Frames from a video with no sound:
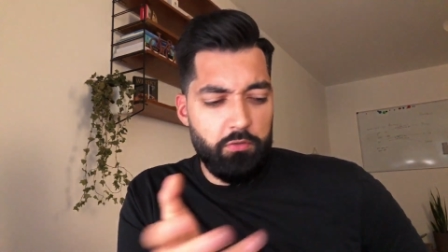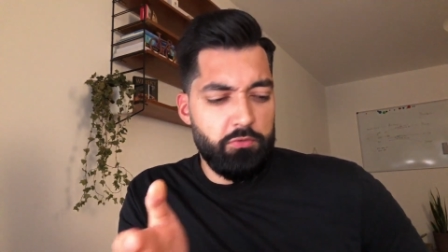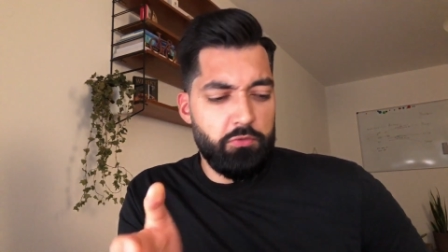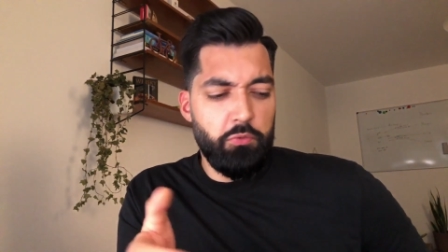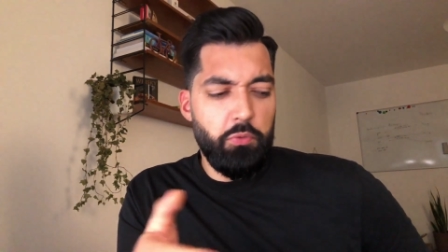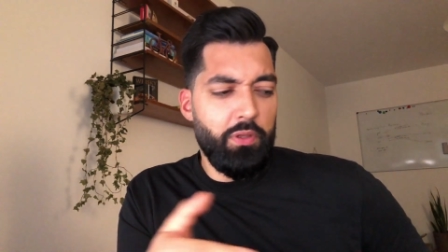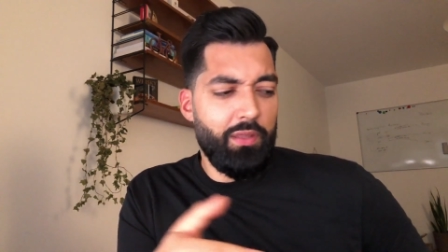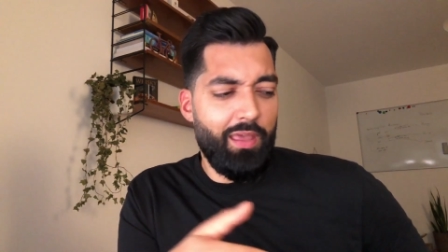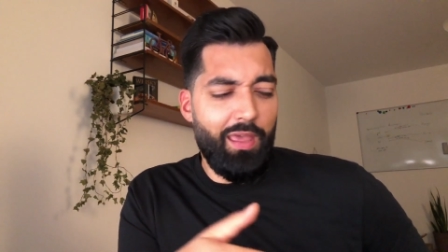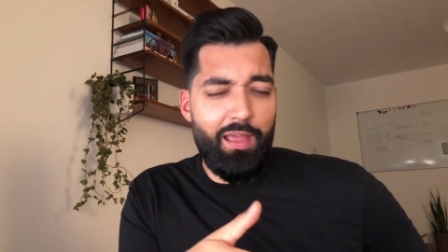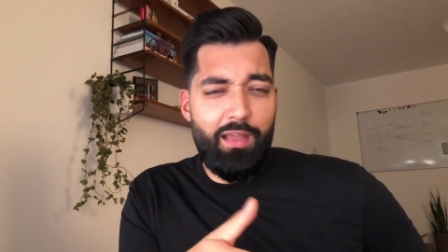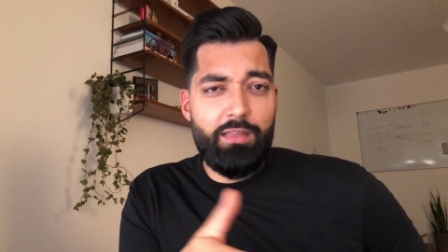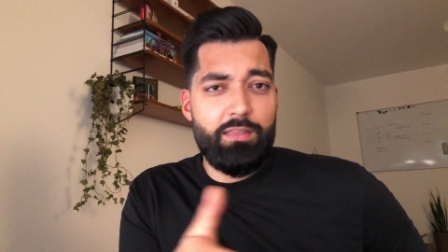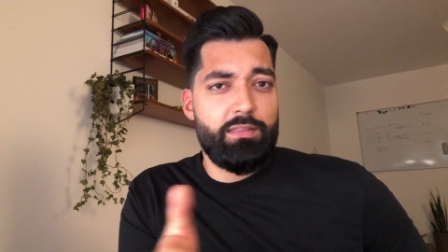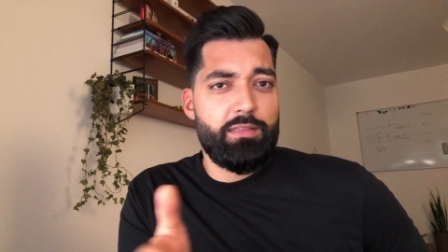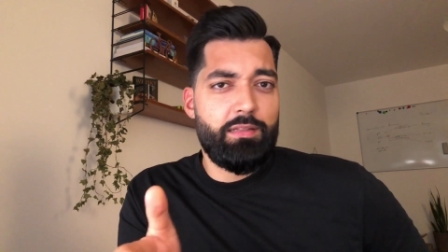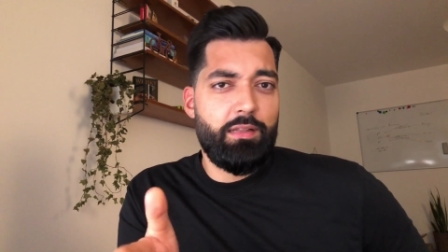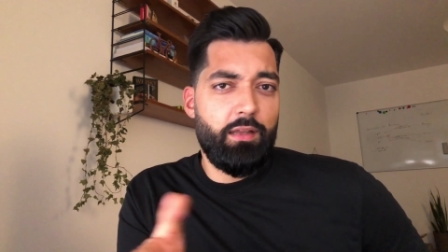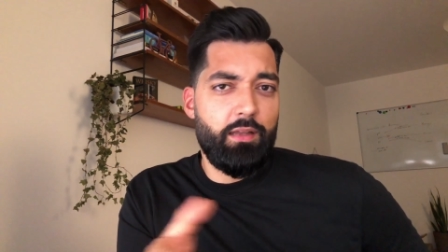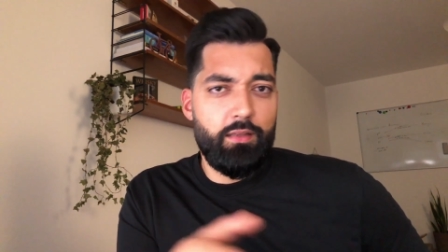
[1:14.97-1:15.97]
doing
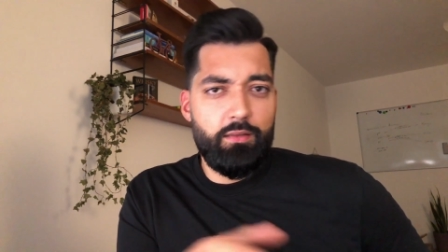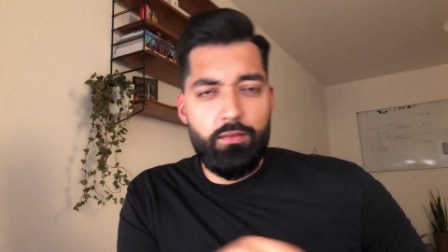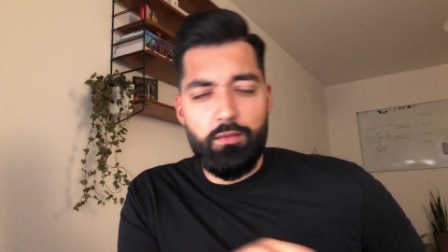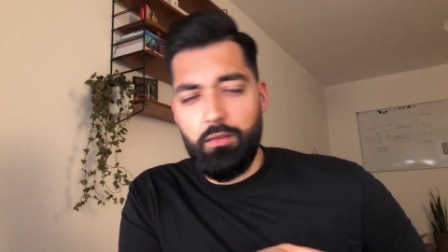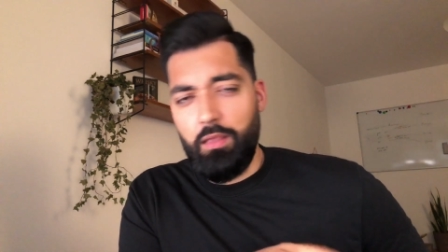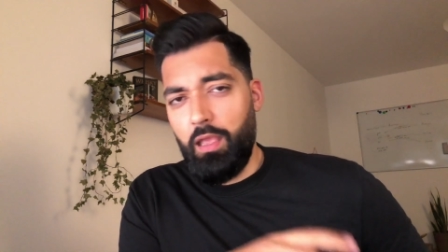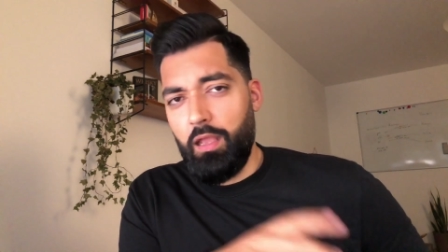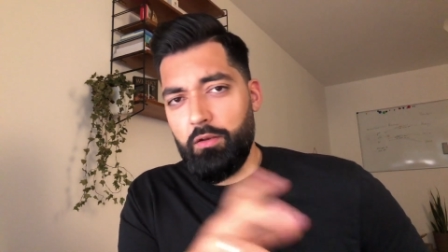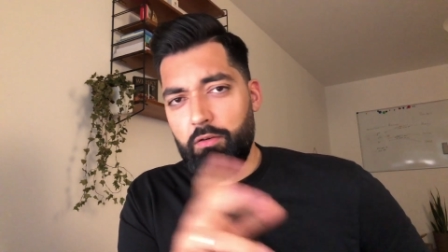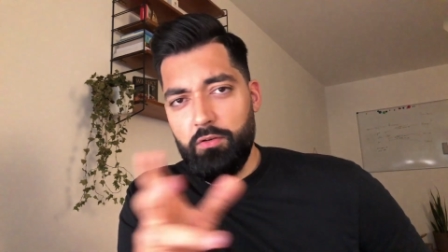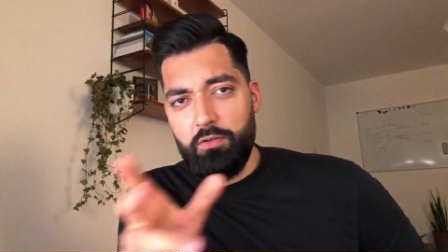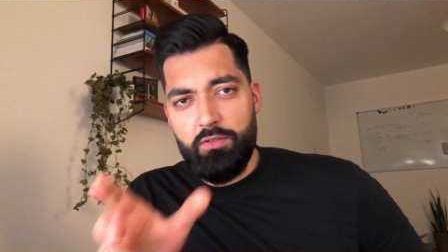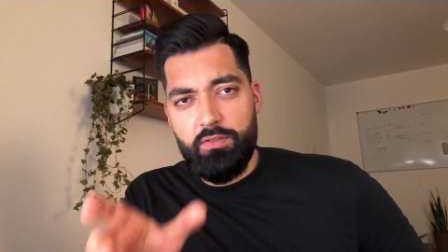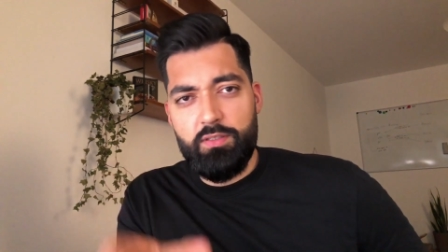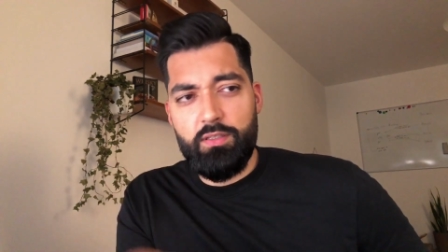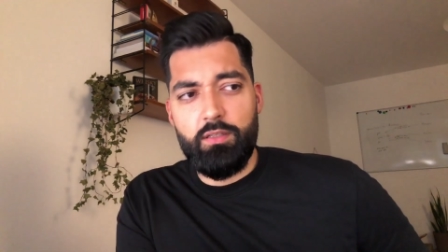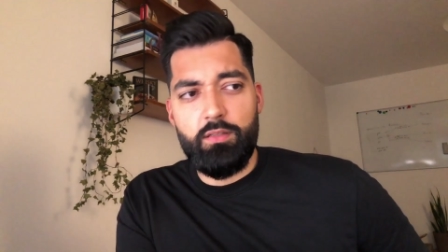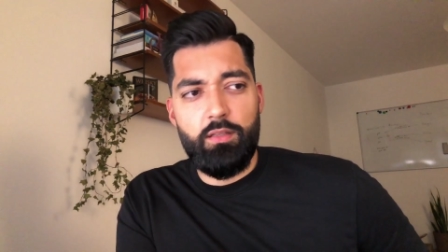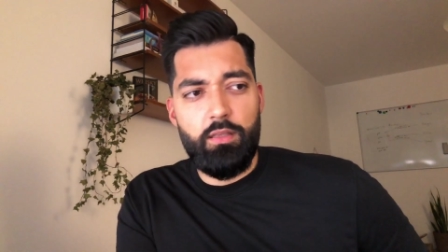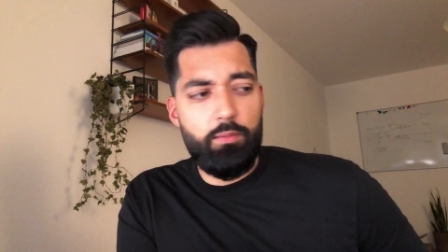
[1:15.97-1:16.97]
ads like the headers
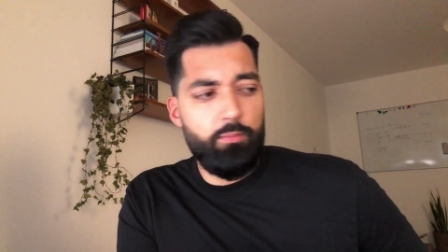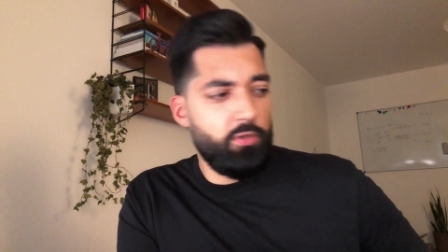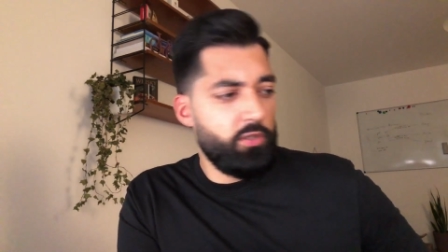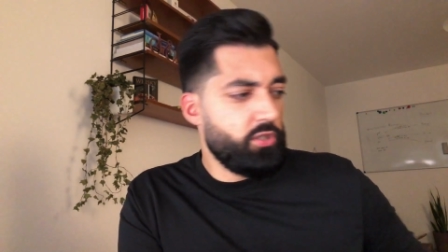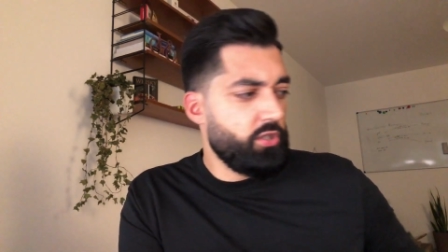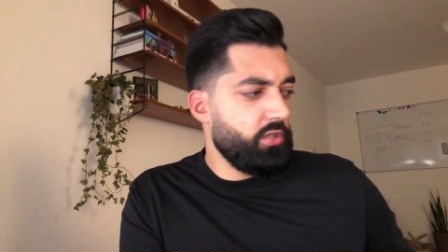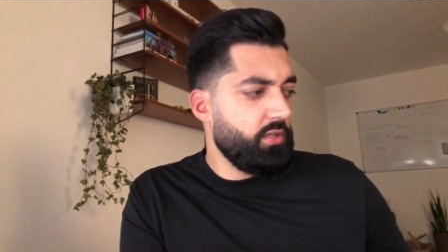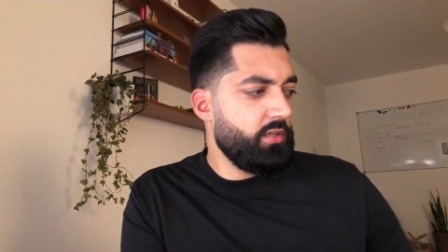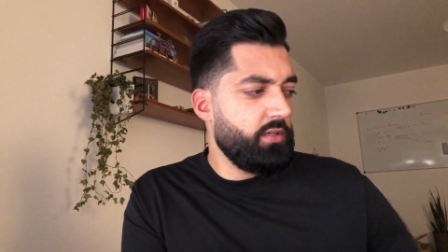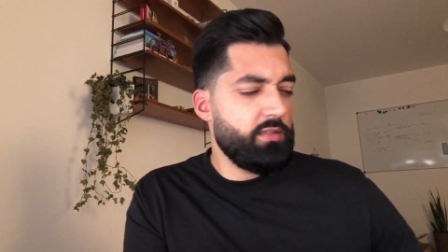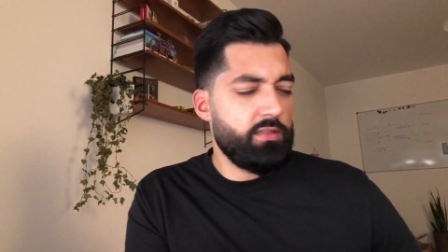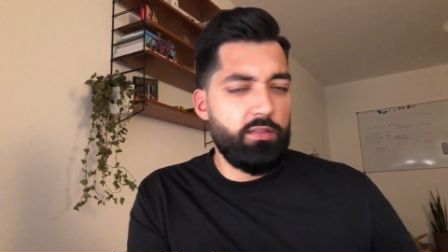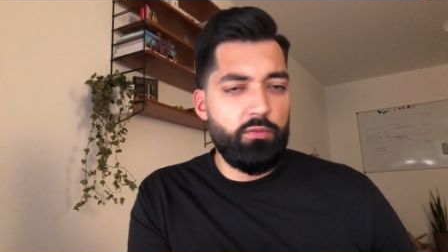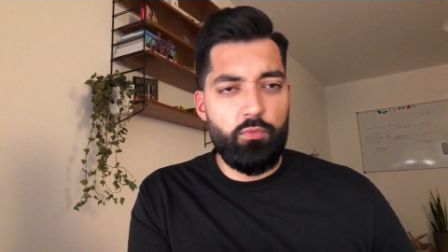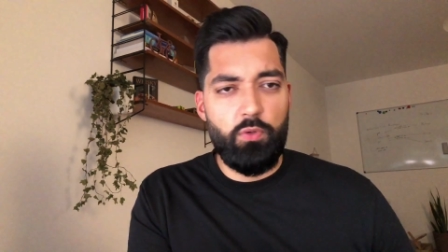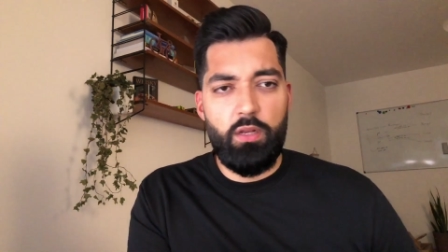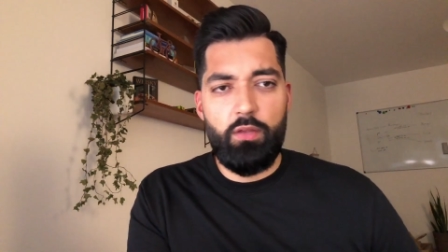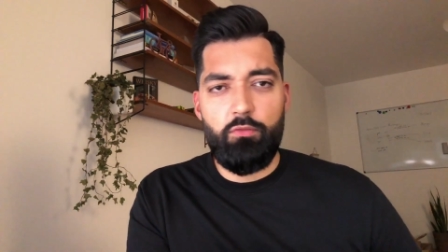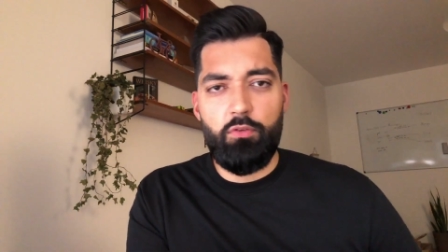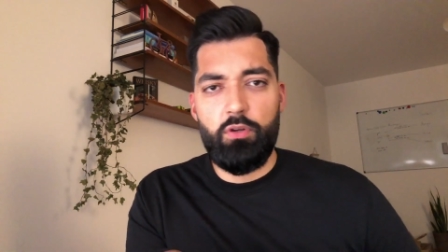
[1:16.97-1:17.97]
and the images and
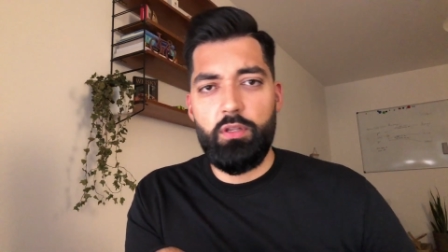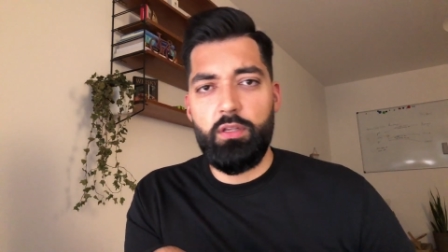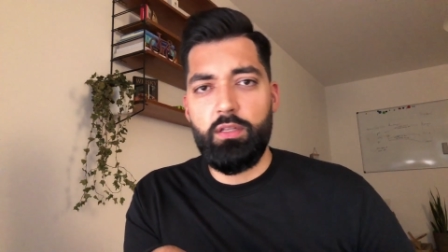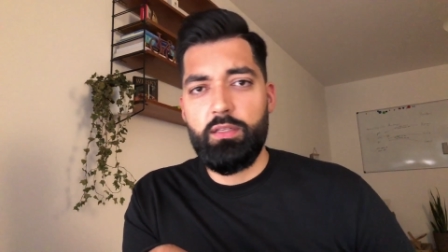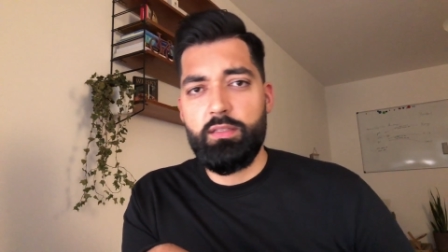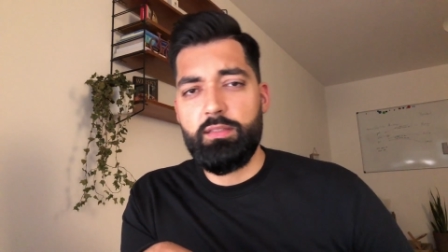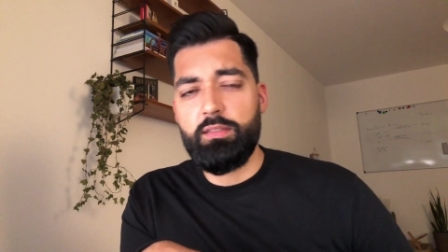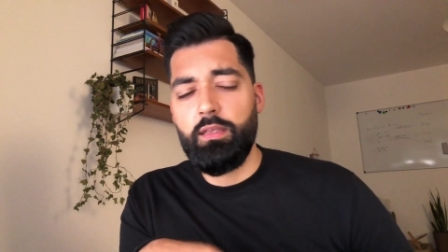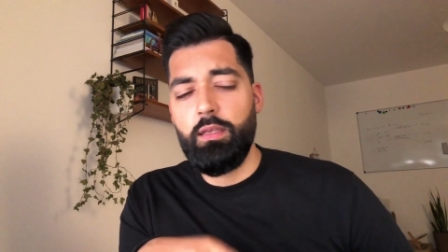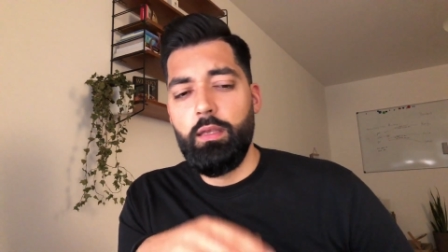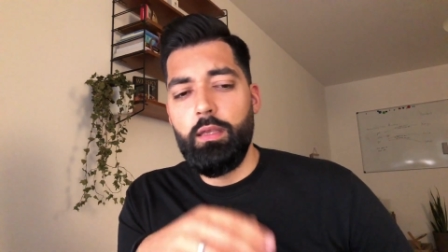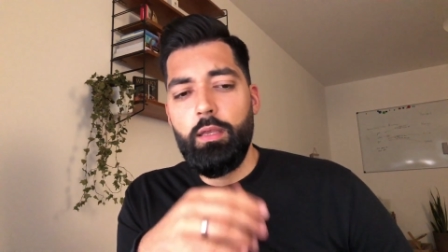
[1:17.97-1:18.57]
whatever it is